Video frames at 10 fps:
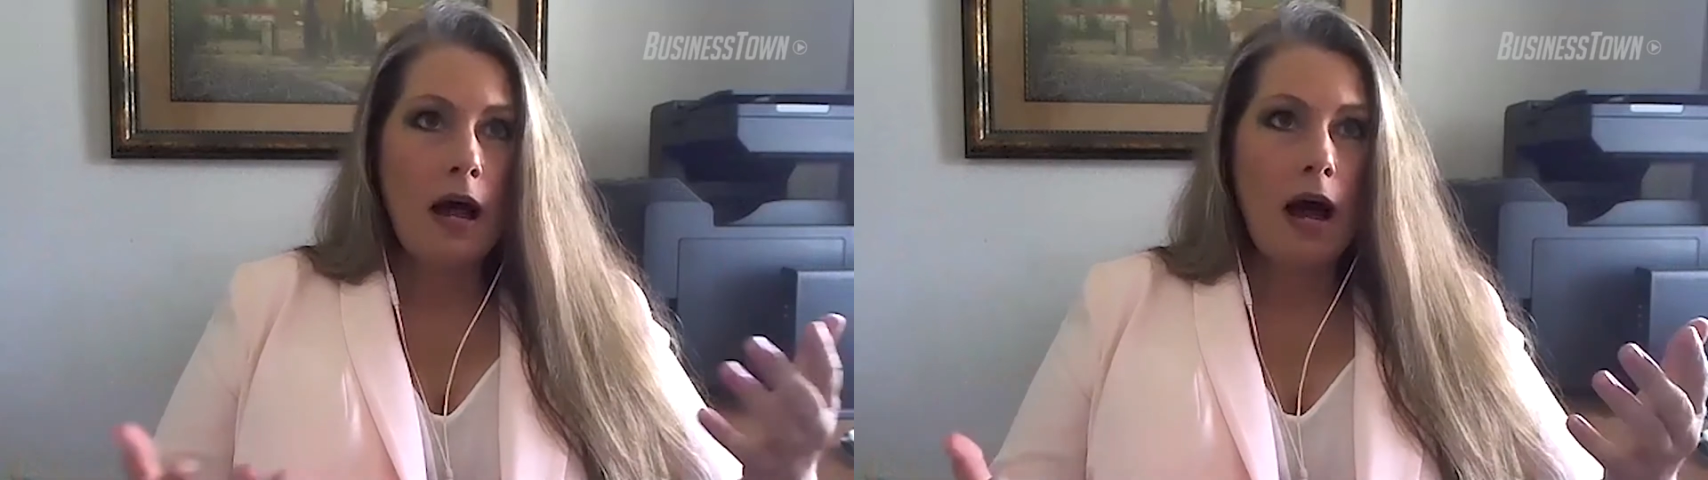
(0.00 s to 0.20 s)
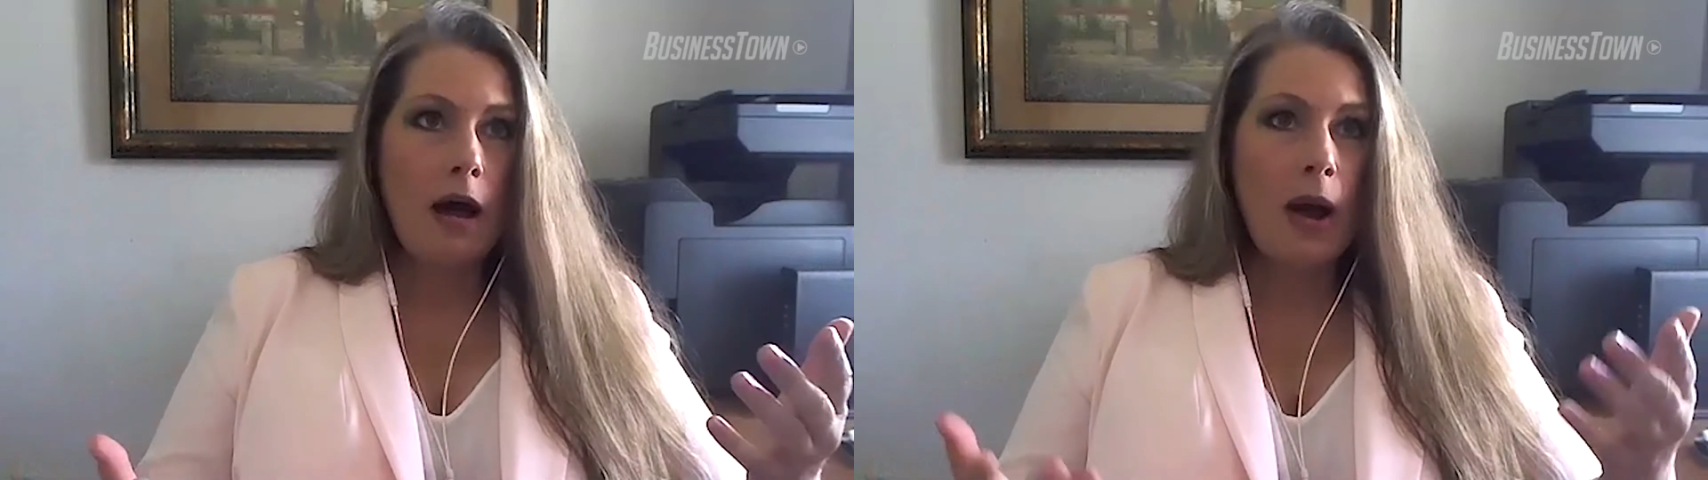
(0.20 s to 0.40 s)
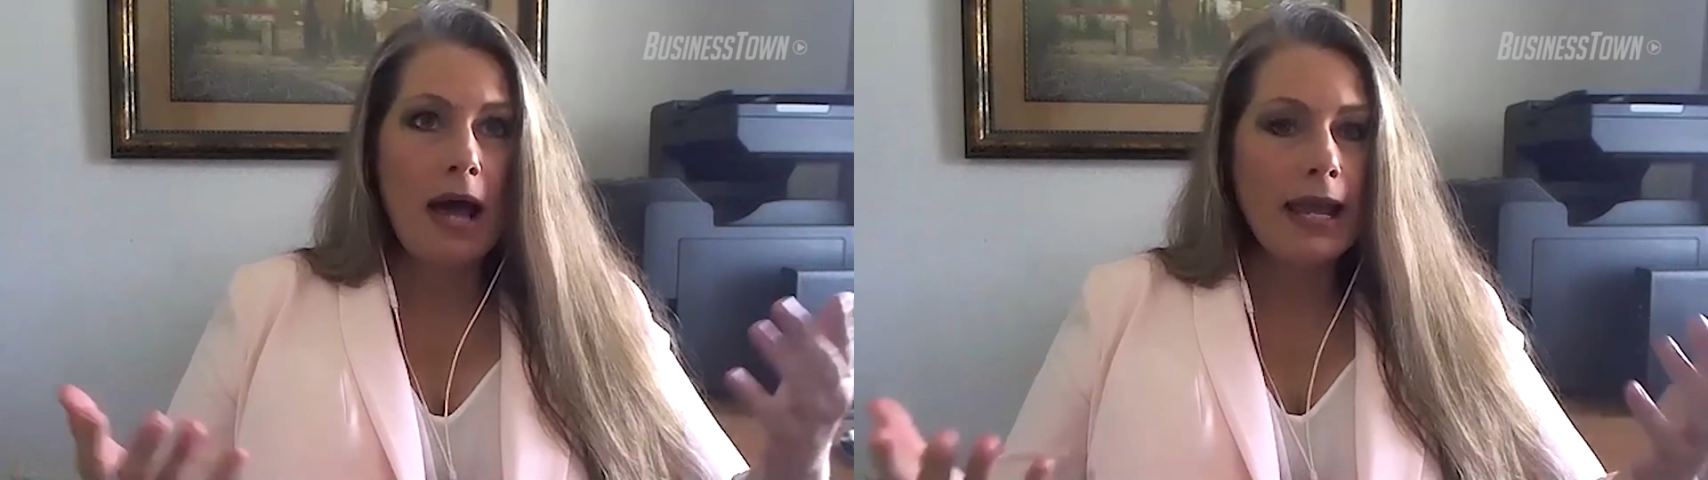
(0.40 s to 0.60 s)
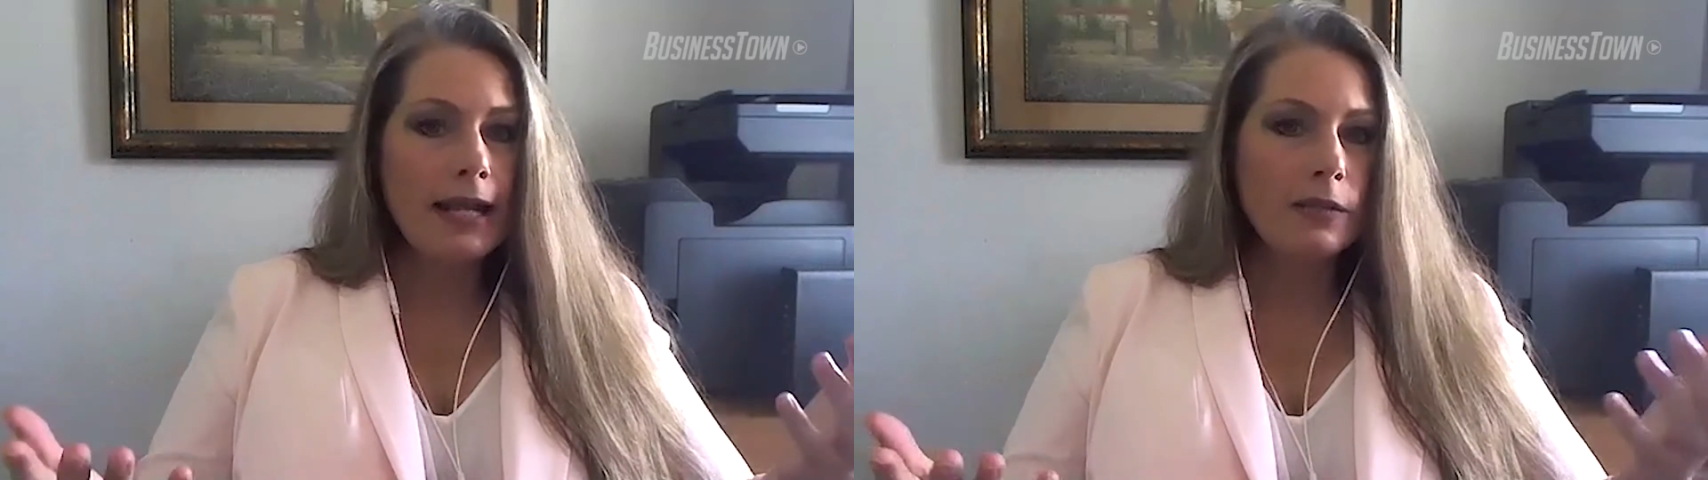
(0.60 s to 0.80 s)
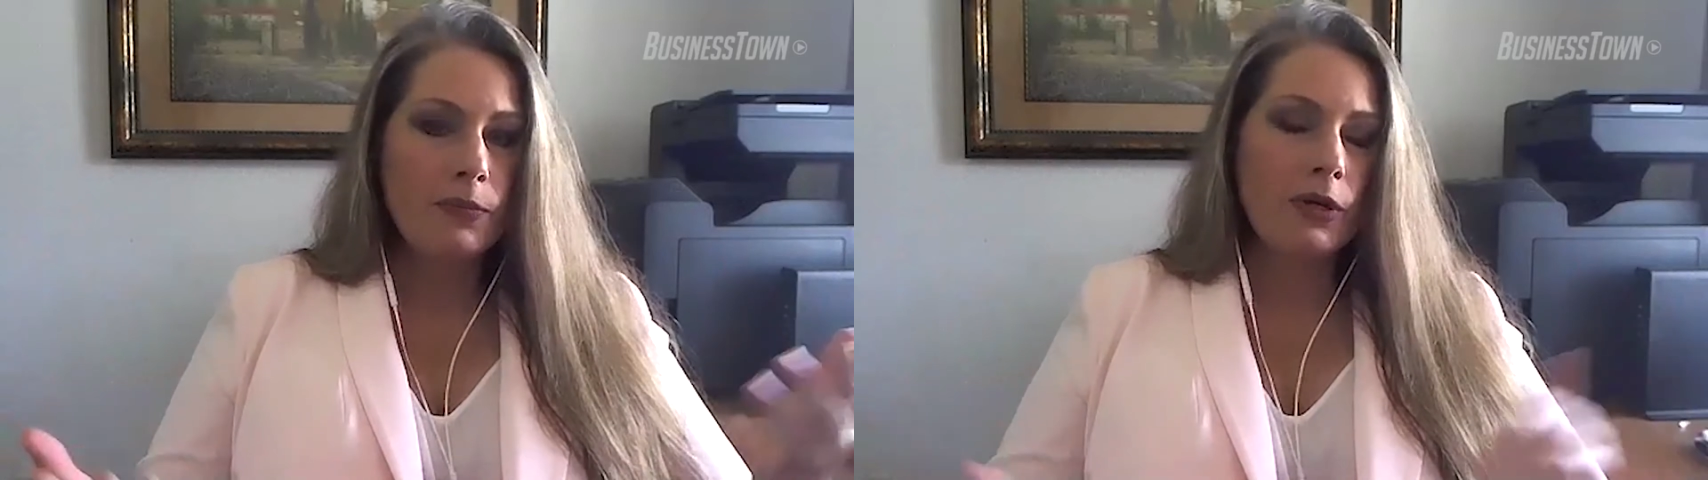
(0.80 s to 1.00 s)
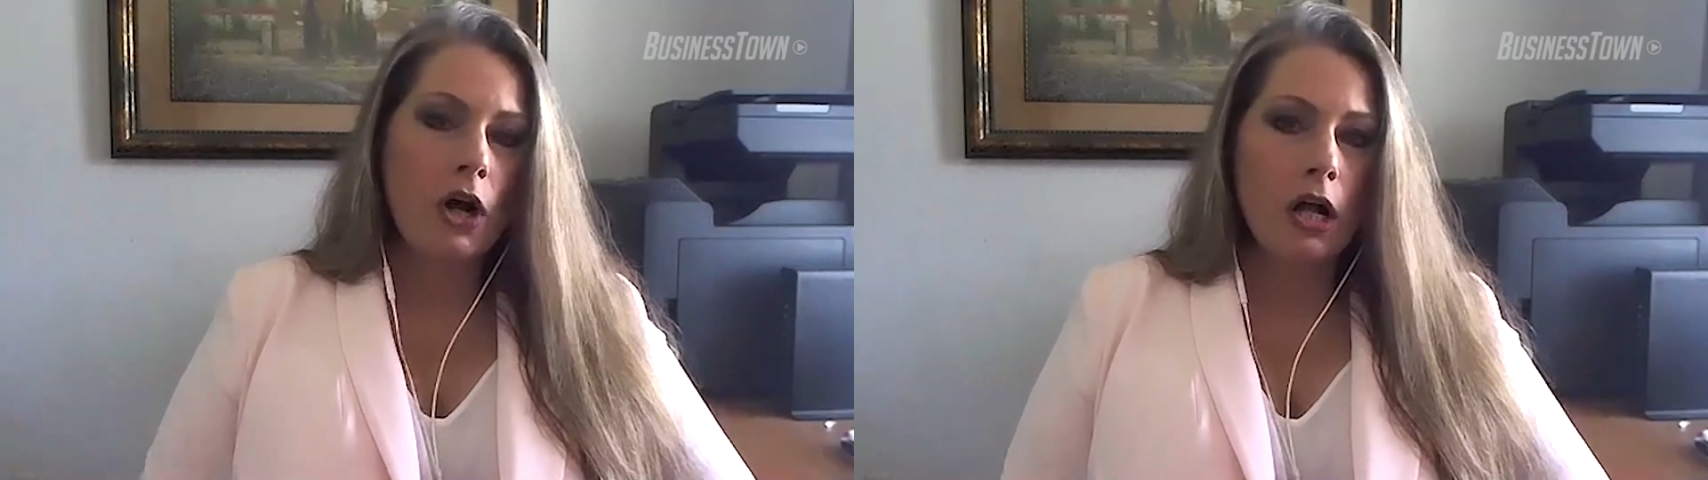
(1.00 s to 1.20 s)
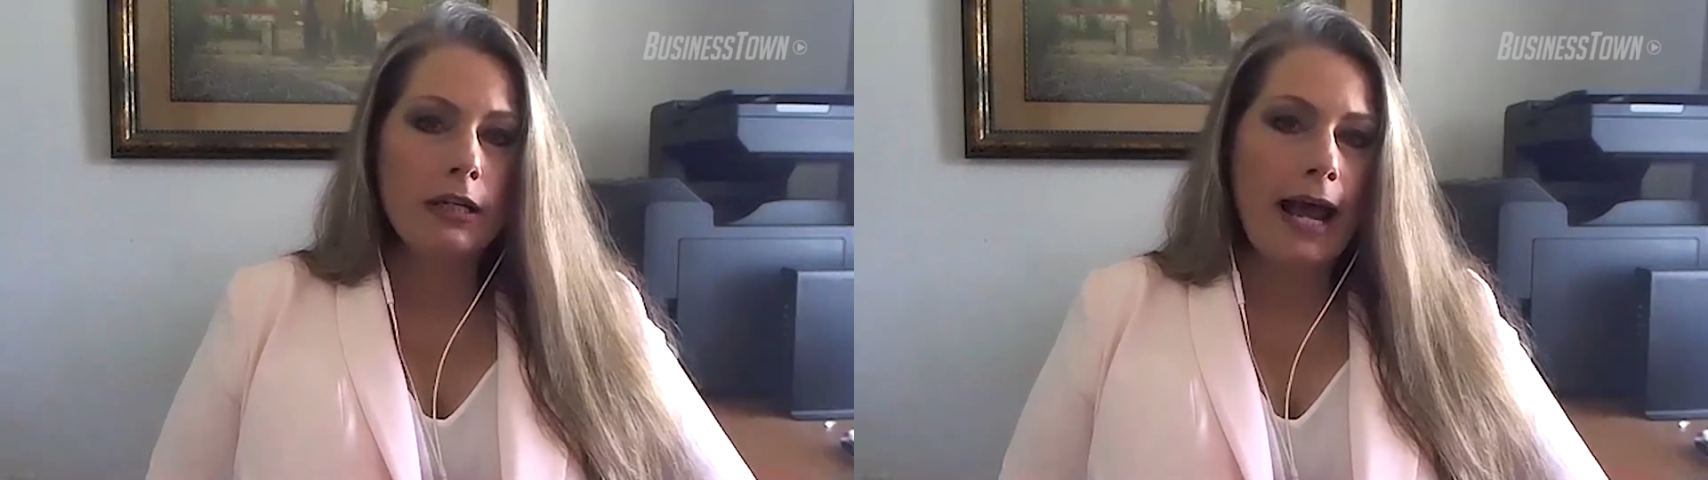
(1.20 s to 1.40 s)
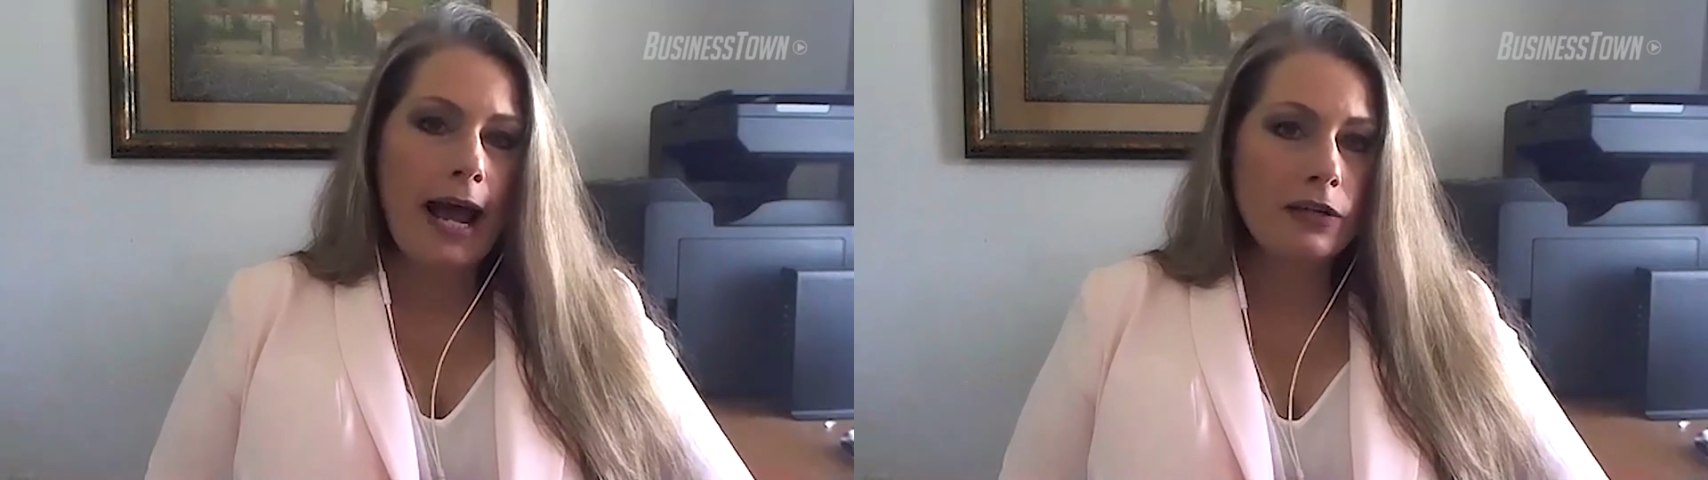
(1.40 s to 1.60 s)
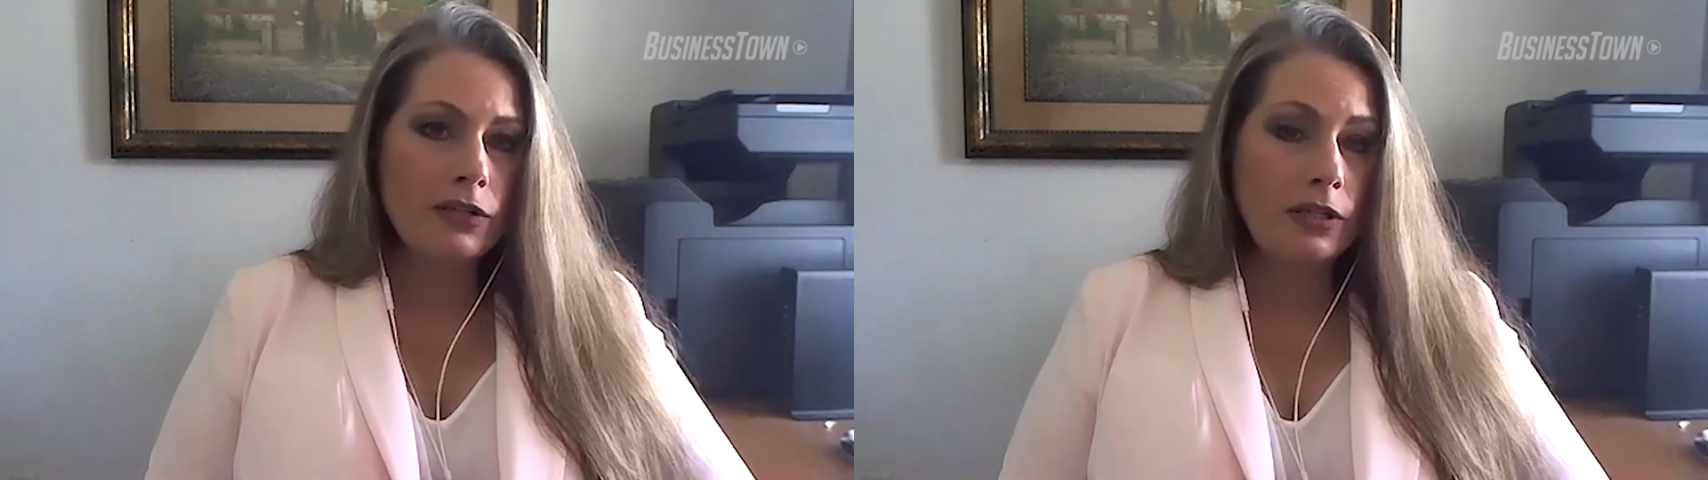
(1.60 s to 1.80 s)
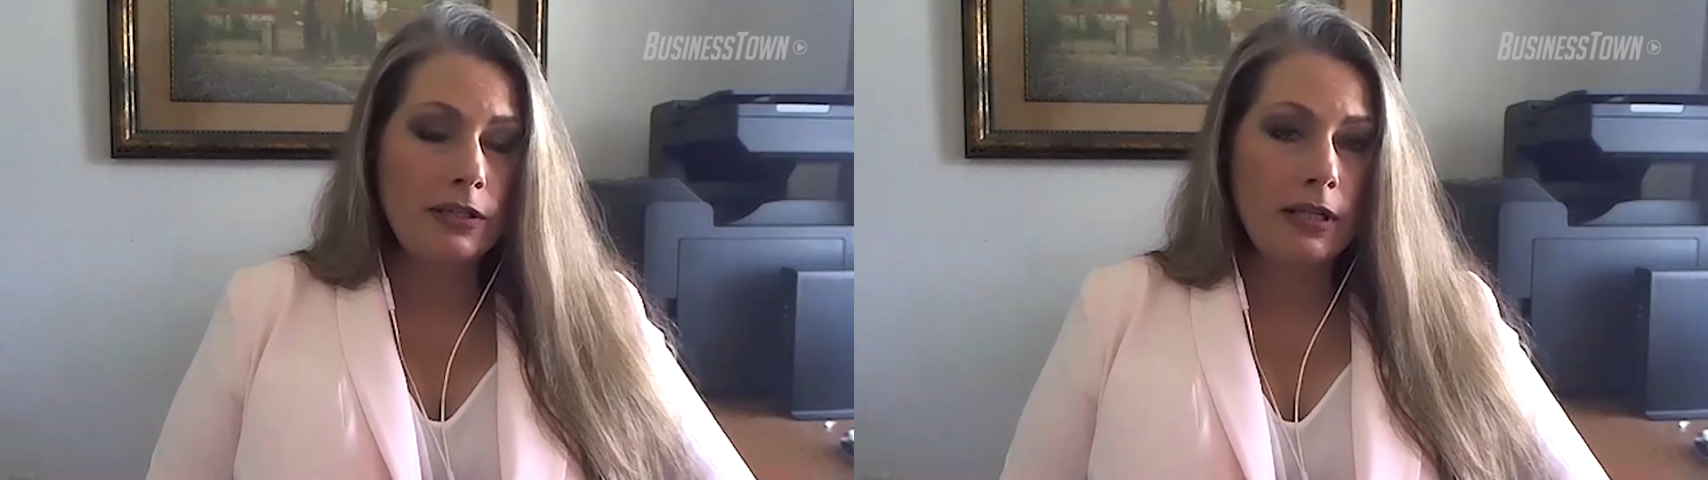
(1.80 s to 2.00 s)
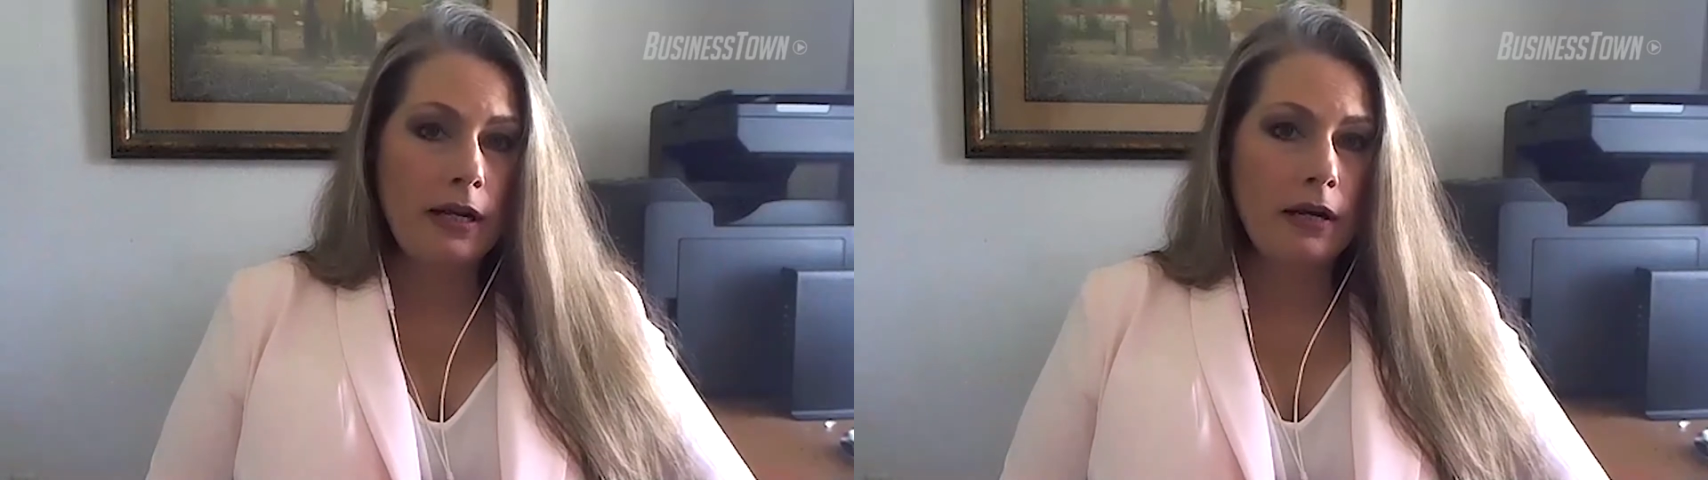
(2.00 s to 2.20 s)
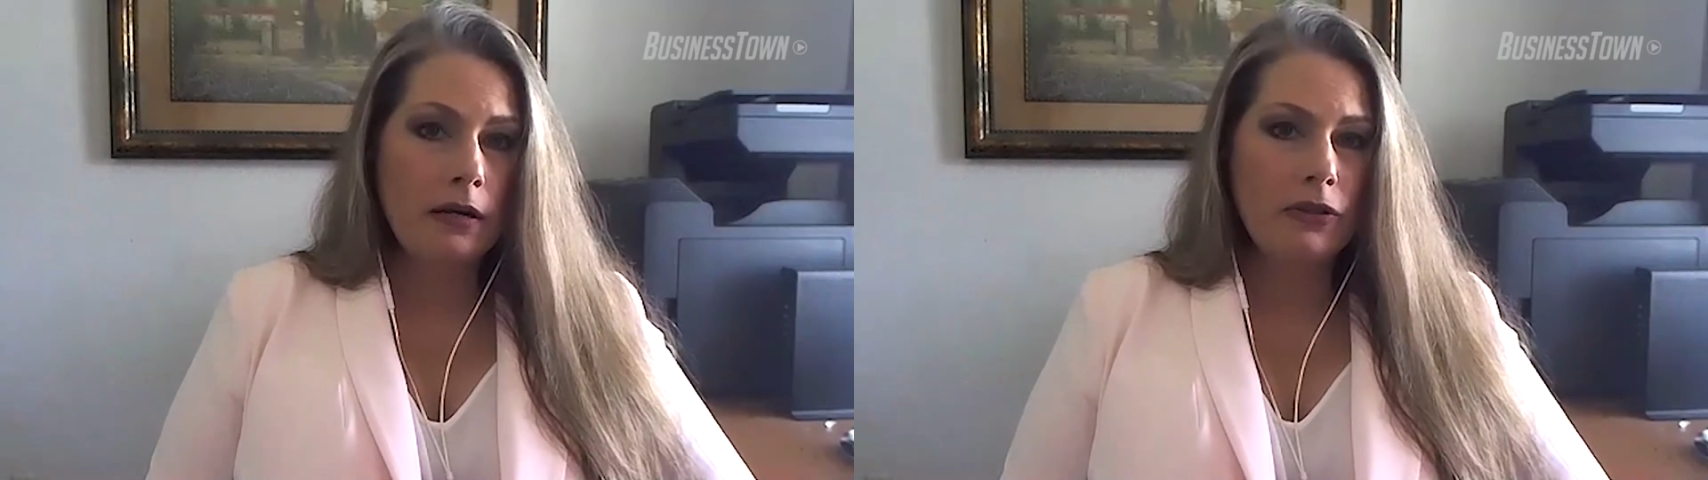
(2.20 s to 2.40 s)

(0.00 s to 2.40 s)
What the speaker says: I like to put call to actions in there.